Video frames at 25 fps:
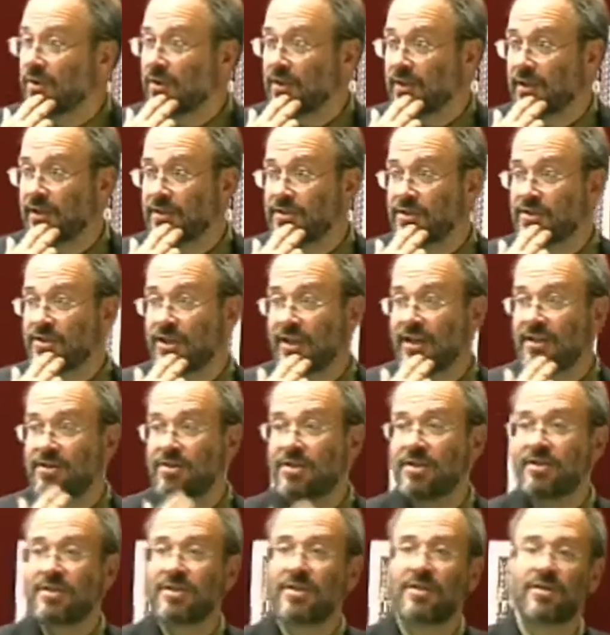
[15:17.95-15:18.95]
on
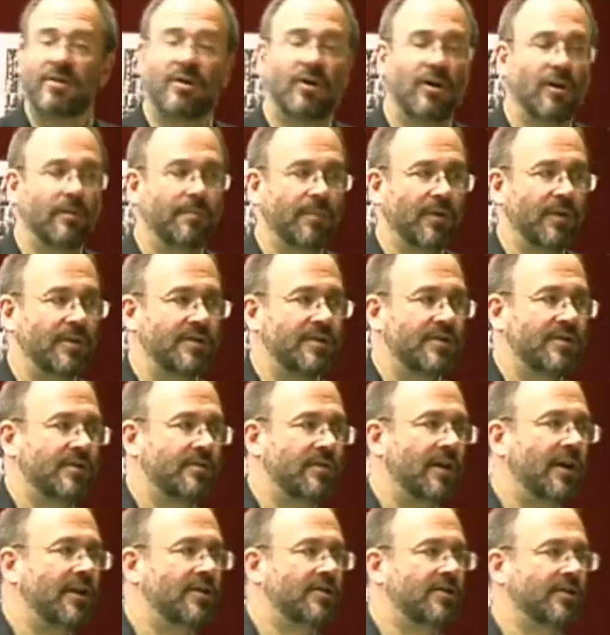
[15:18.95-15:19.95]
changes in corporate
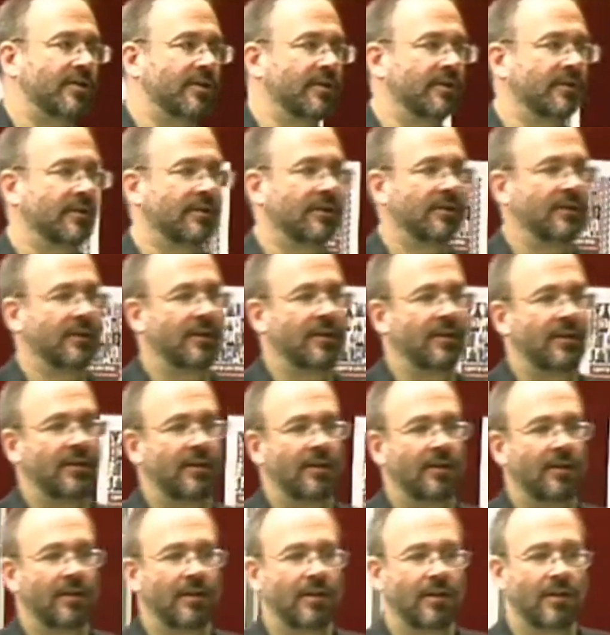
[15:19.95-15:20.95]
structure
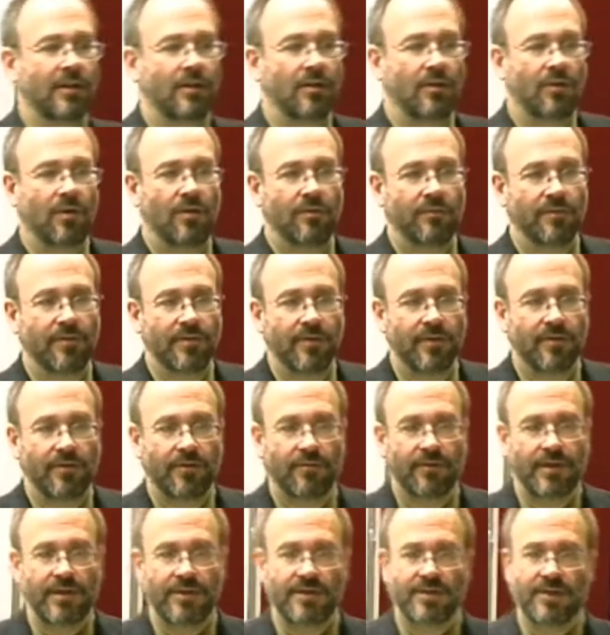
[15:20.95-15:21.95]
over the
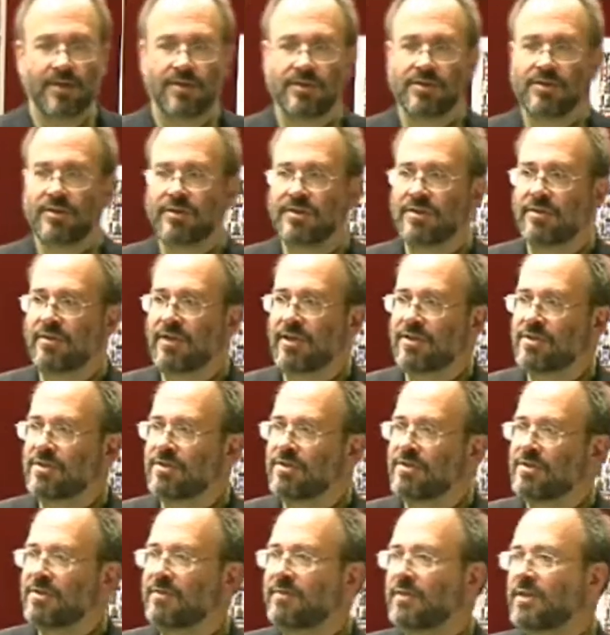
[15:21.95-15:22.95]
three social
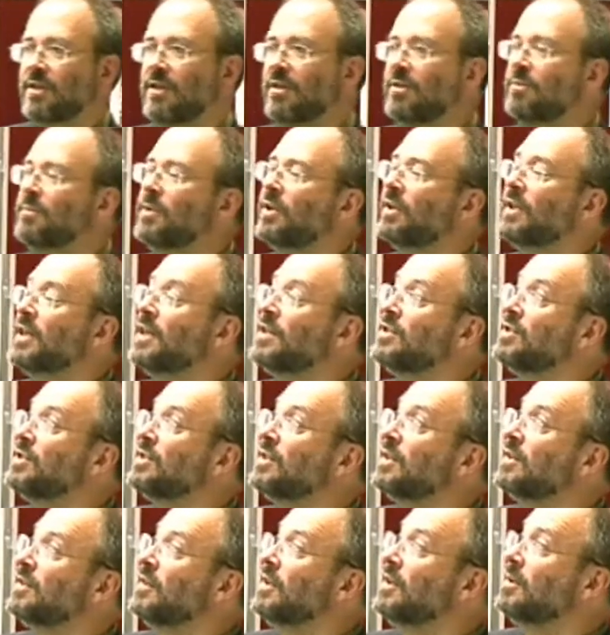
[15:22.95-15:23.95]
structures of
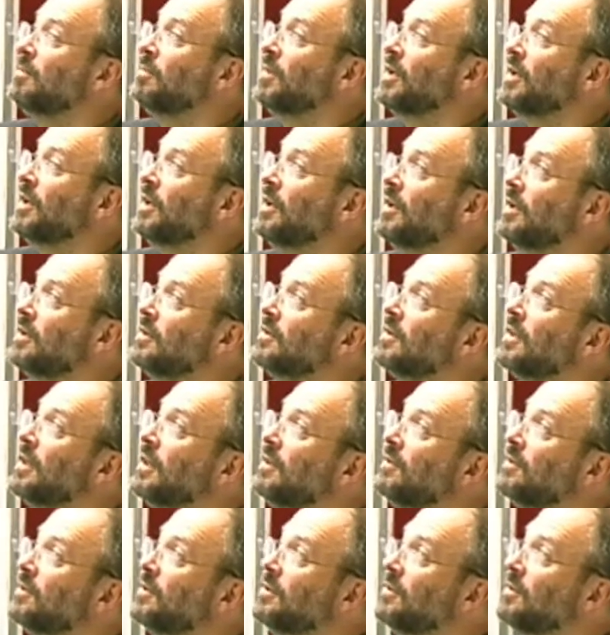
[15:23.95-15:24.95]
accumulation, and then bringing it
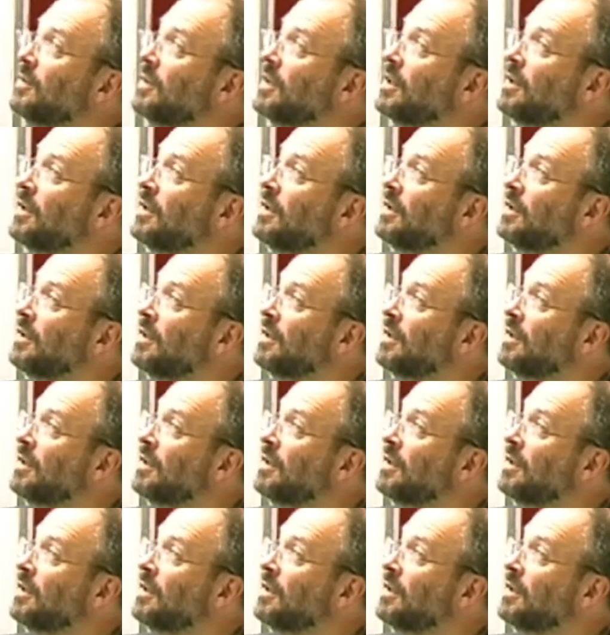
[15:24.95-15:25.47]
down to the